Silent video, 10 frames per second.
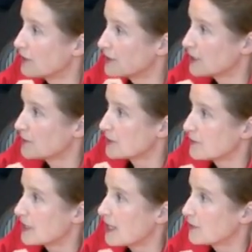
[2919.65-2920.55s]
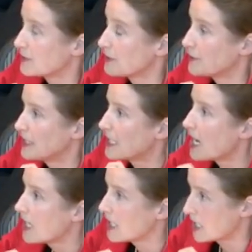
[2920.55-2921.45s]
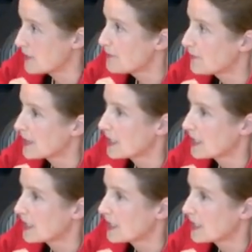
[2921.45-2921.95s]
the concepts of the Council of Nicaea.